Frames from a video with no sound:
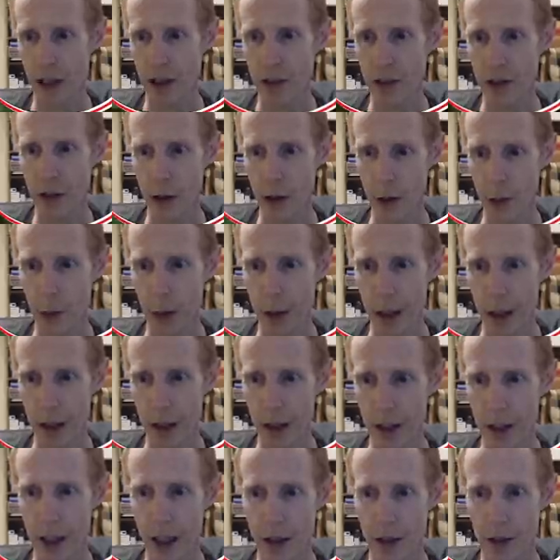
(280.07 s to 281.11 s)
So we'll be
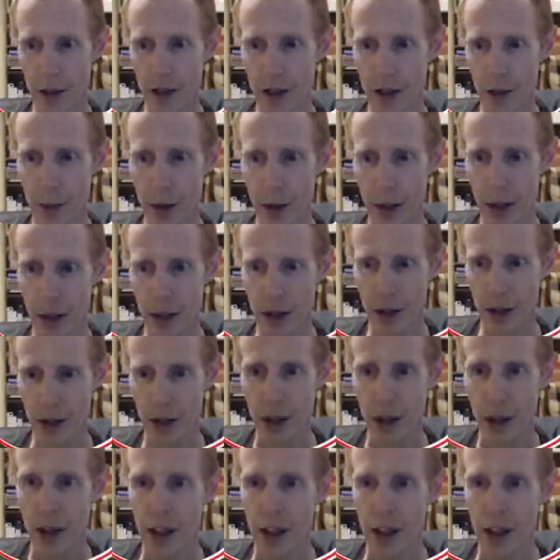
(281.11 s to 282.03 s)
clearing out some of this